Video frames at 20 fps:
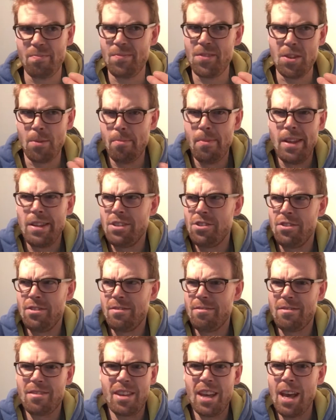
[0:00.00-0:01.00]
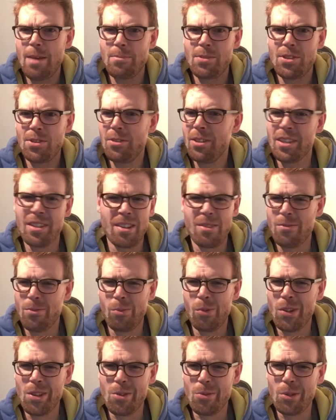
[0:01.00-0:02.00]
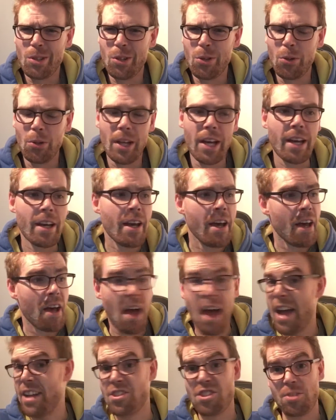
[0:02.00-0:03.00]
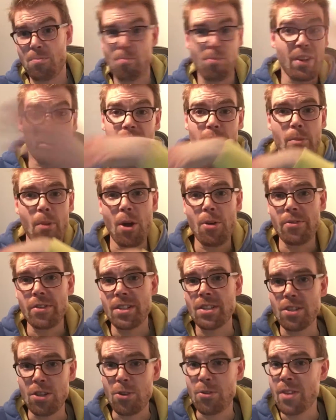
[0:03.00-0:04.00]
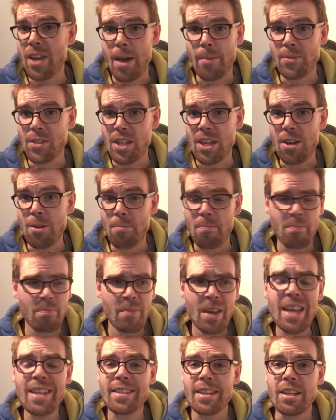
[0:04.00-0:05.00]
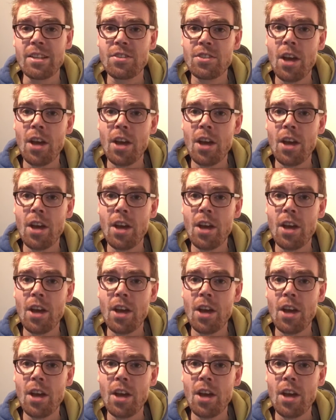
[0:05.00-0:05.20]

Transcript: dimension capsule, or even what you would call it, and just bring them over to the MCU. Easy,